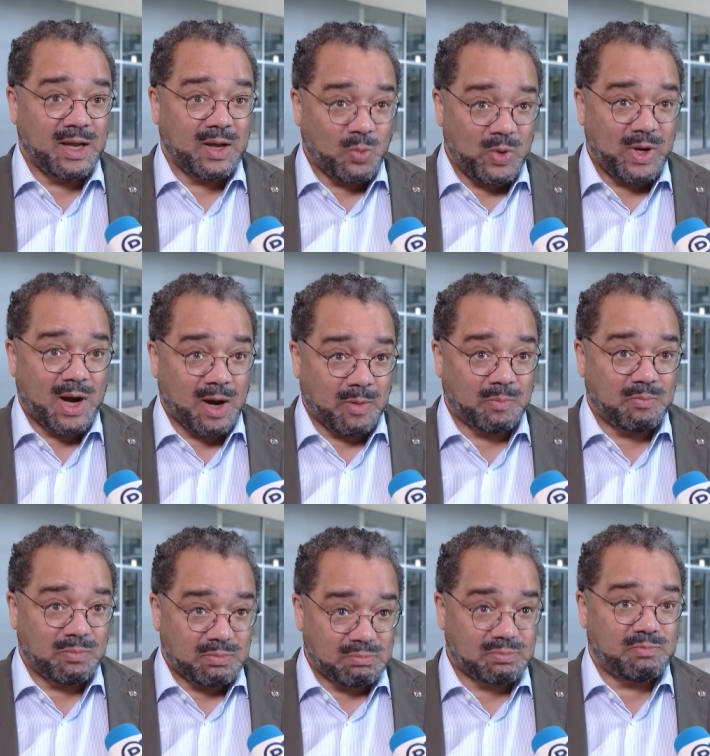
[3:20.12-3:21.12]
We are
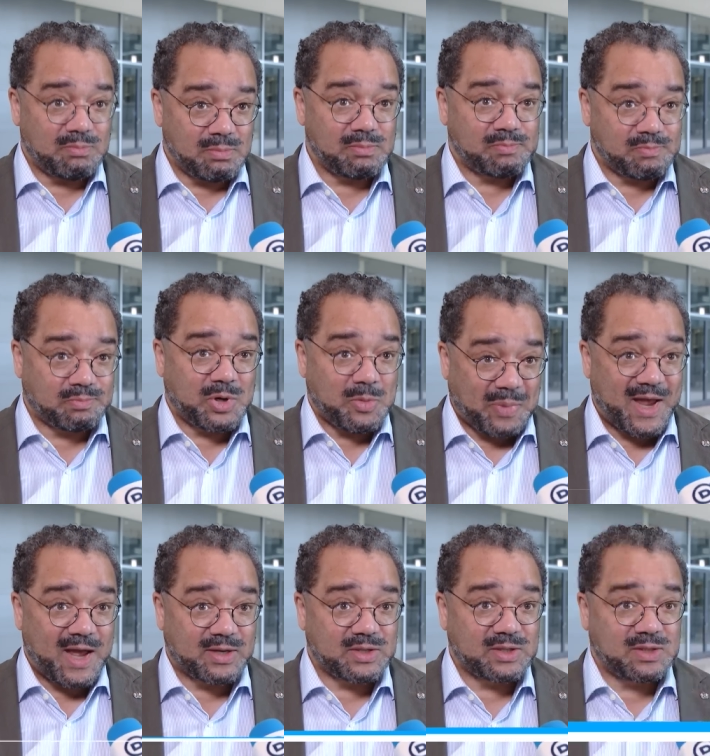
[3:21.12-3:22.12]

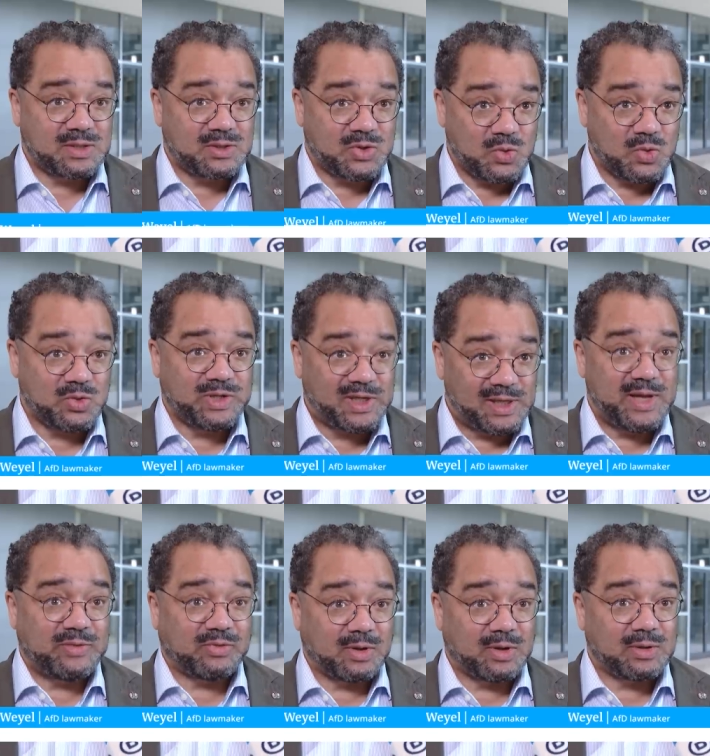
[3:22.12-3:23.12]
prepared to
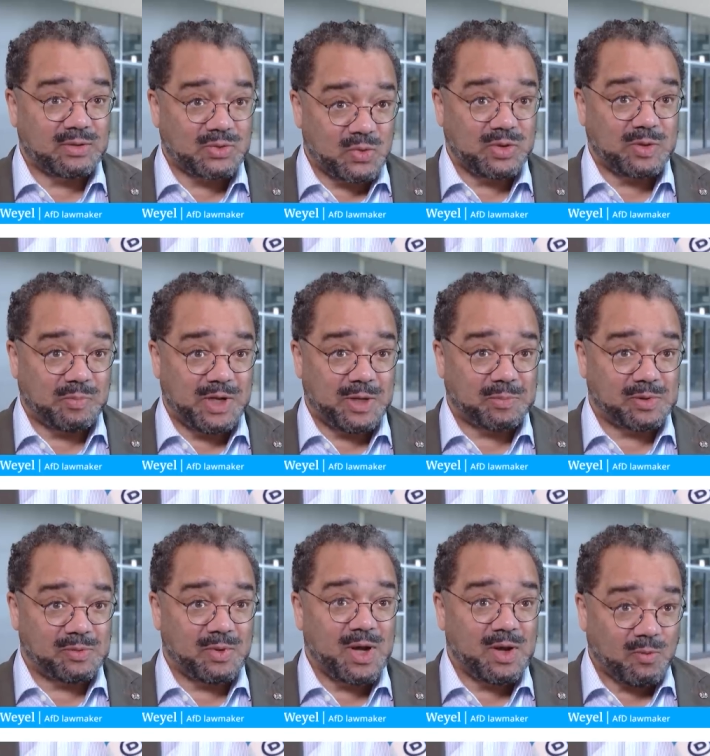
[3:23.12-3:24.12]
deliver to the
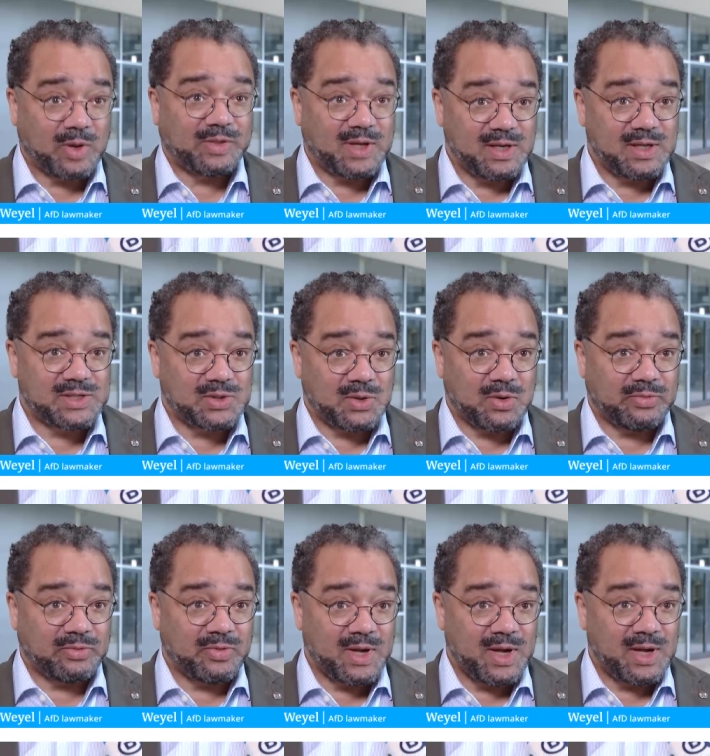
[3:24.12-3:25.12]
people what they
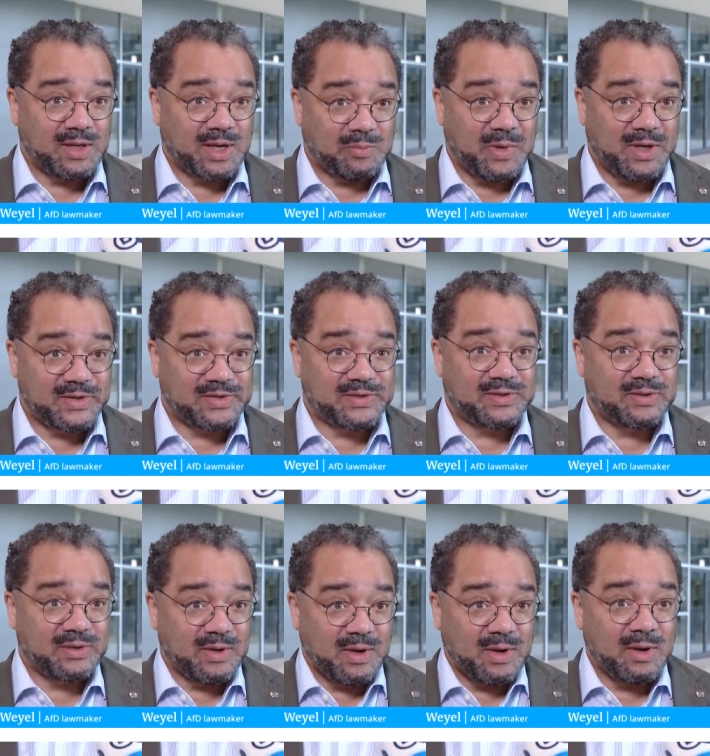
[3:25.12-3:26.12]
deserve. That means
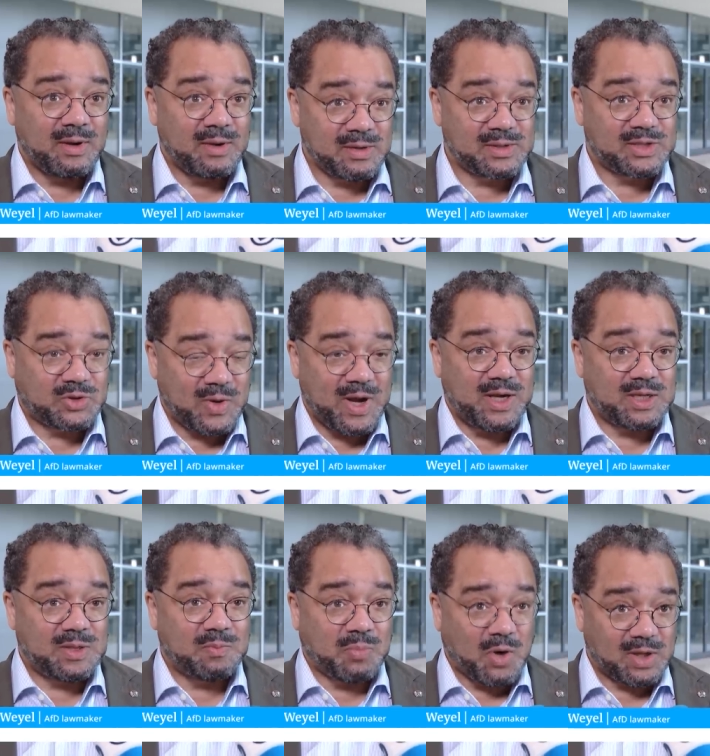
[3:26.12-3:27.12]

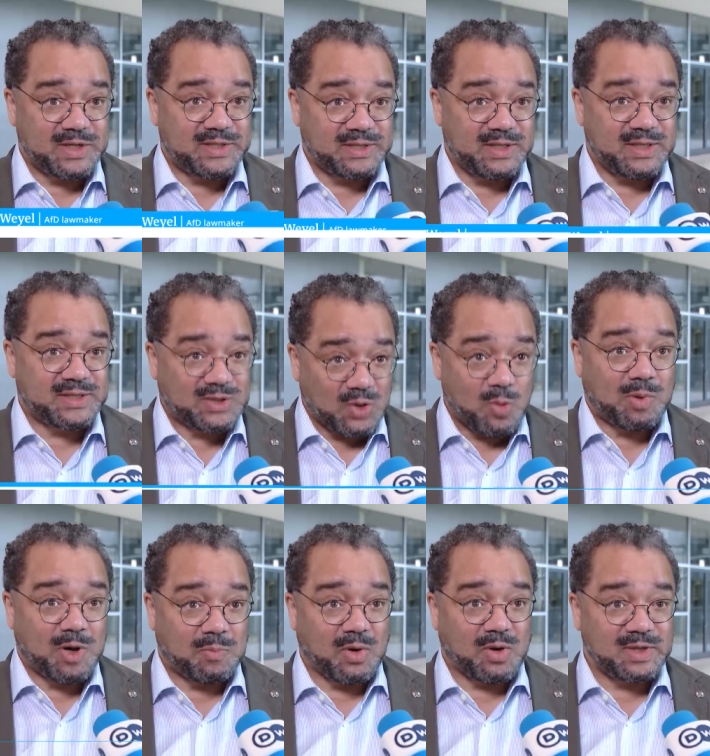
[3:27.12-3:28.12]
straight policy,
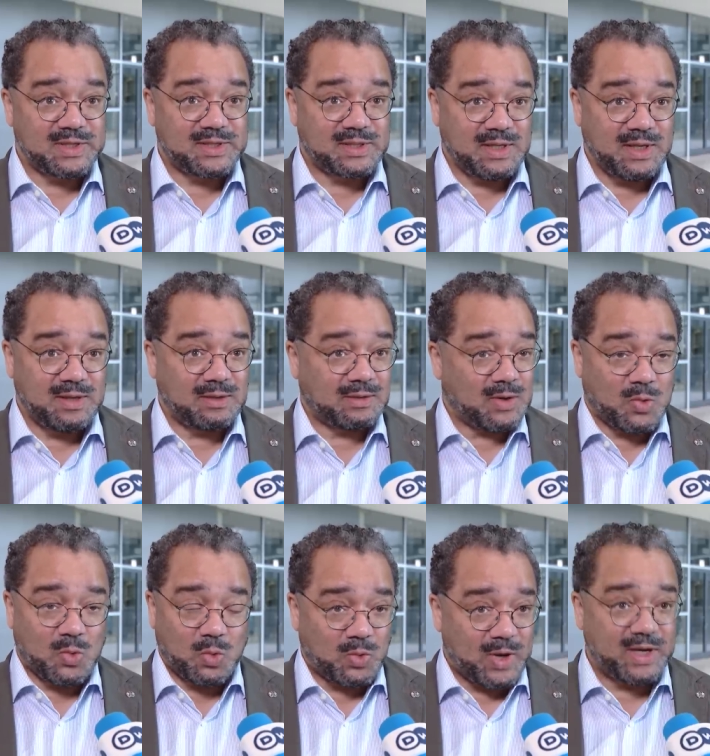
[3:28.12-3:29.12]
sober policy, no
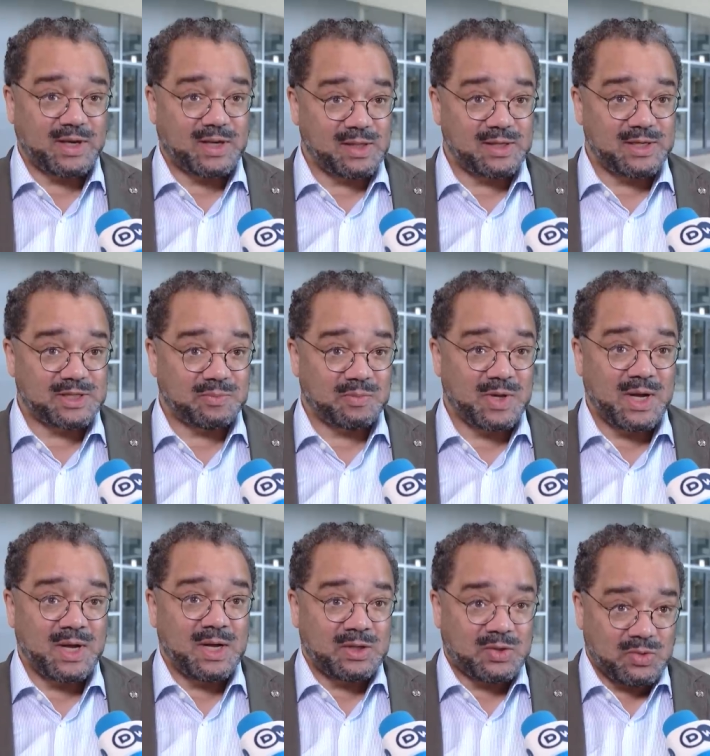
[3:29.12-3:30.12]
radicalism,
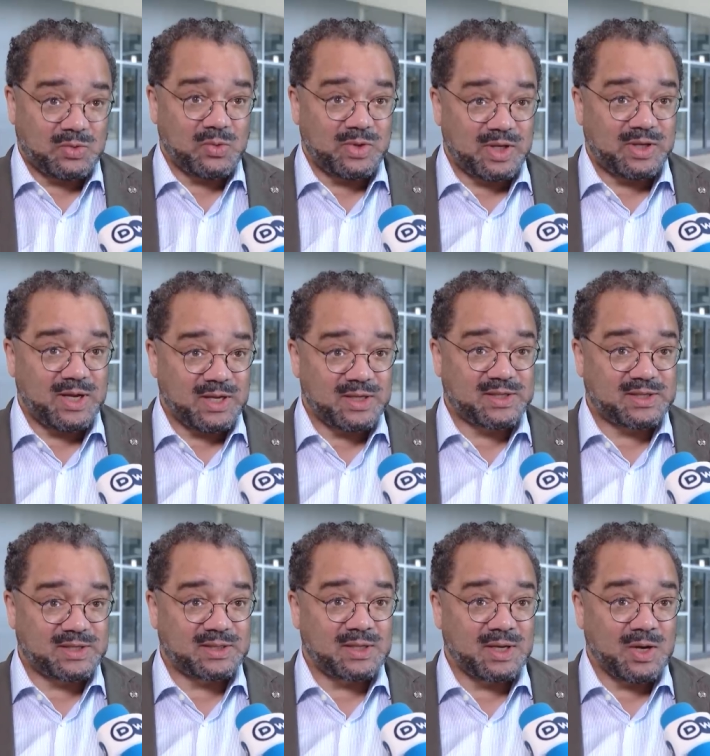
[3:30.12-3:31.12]
to do the
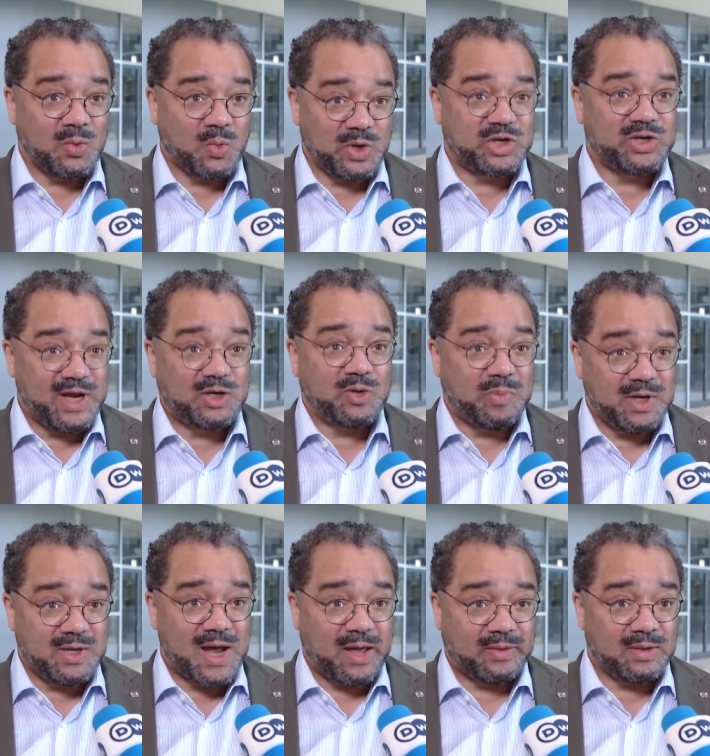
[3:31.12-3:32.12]
things which need to be
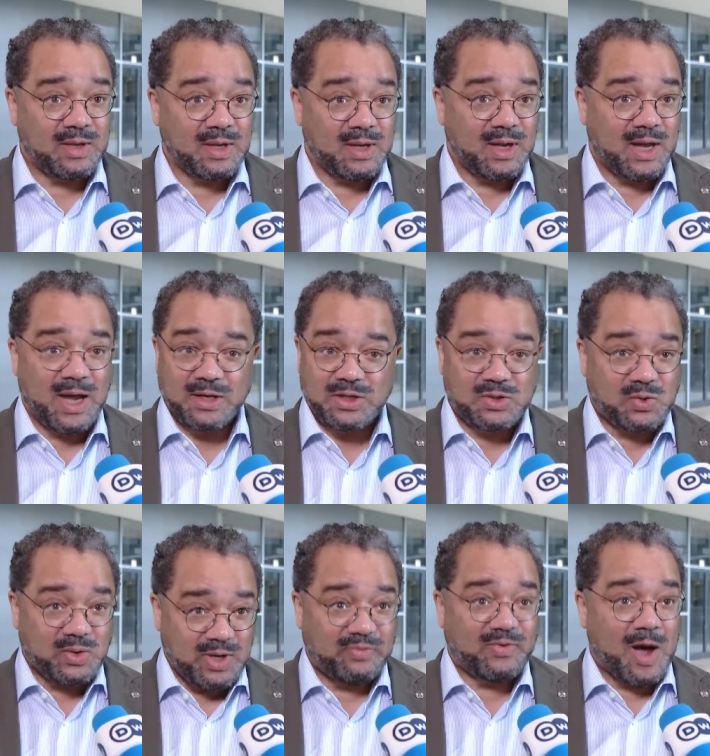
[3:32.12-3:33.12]
done and to
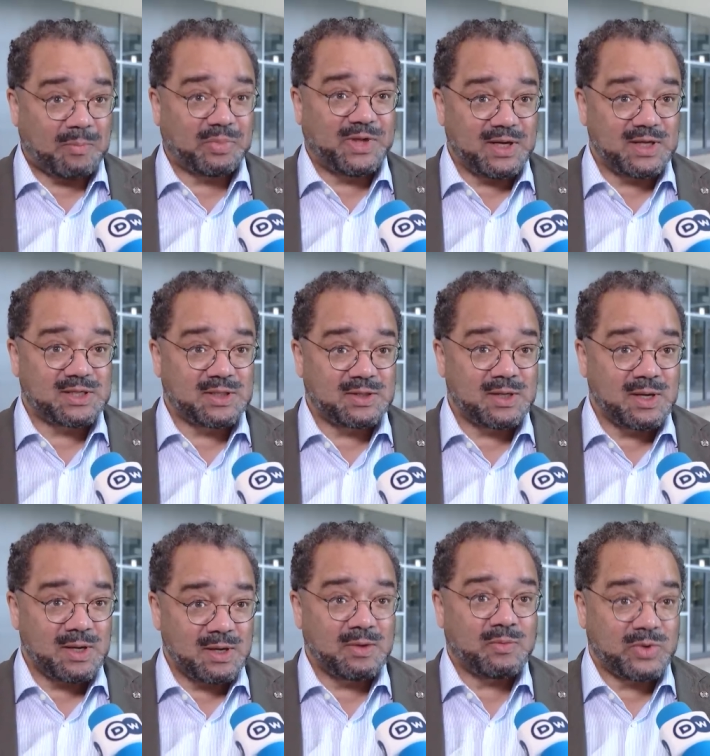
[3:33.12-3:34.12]
give up things
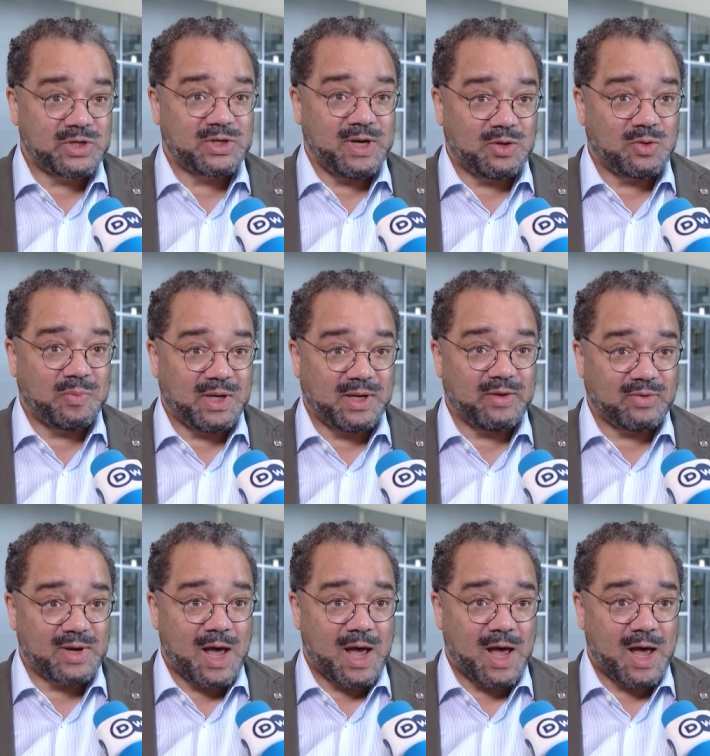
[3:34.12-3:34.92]
which need to be given